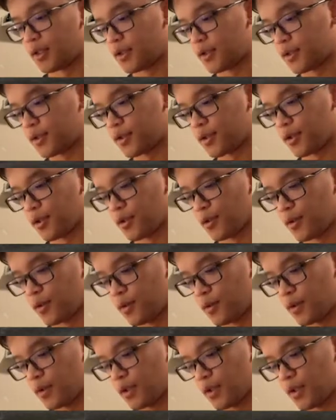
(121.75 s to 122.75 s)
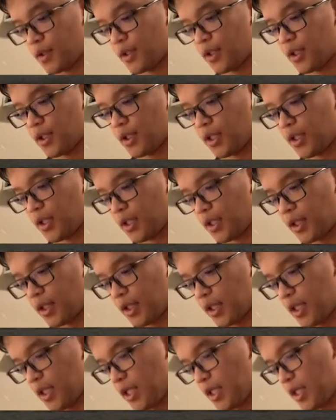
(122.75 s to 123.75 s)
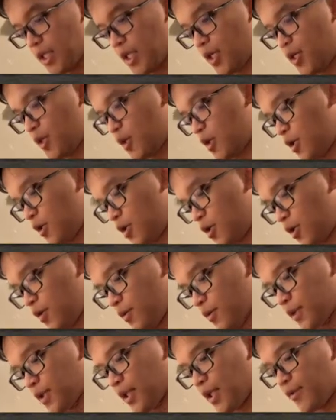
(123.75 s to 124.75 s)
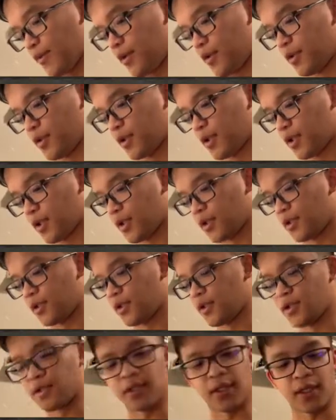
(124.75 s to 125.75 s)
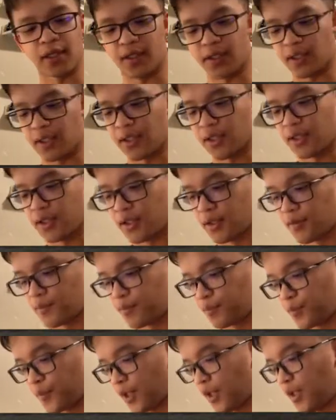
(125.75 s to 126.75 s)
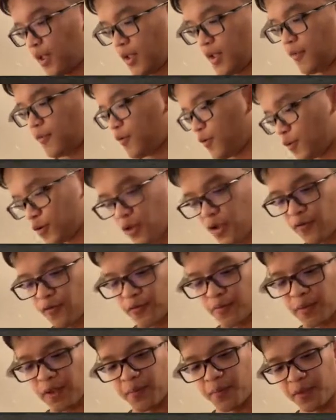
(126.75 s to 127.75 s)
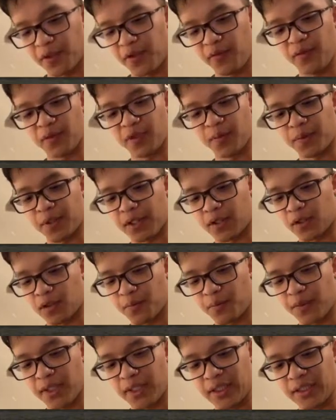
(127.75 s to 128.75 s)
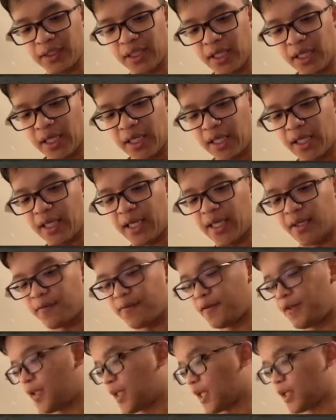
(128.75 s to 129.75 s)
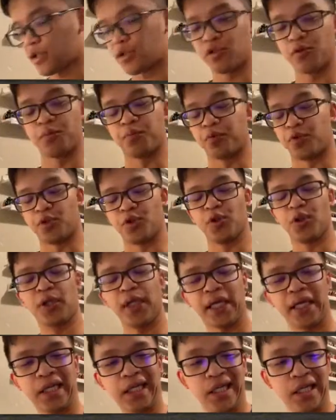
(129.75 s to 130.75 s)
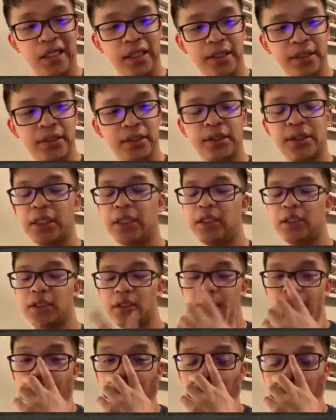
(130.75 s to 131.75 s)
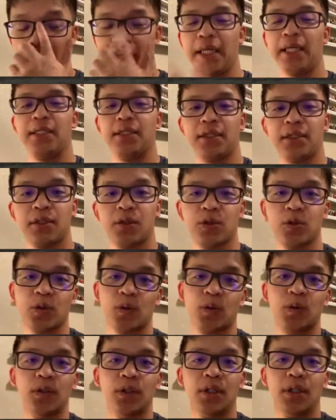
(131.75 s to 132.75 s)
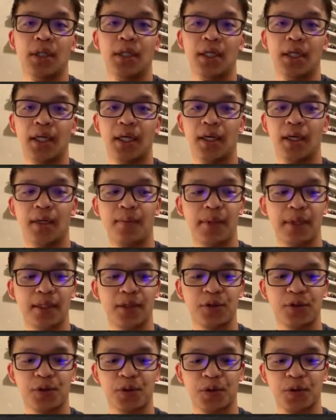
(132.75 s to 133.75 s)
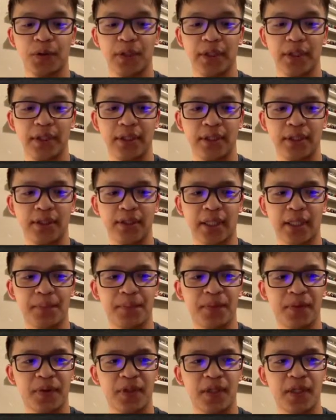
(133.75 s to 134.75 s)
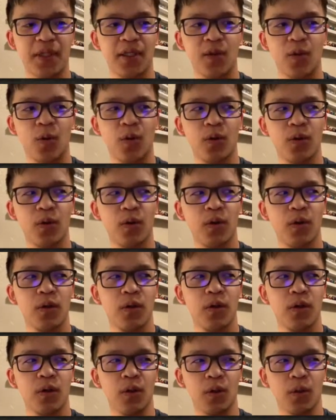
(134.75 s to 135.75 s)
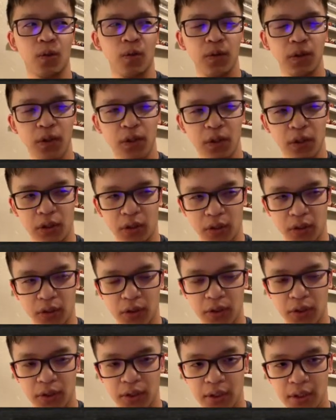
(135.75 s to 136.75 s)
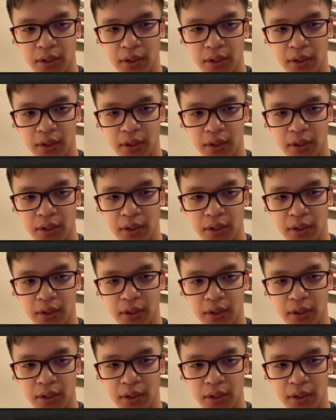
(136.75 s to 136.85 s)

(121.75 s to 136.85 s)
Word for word: so I almost have all the cards in this set. If you saw from my previous pack openings, I have yet to pull a single Mind Control. Mind Control is, I think, the only card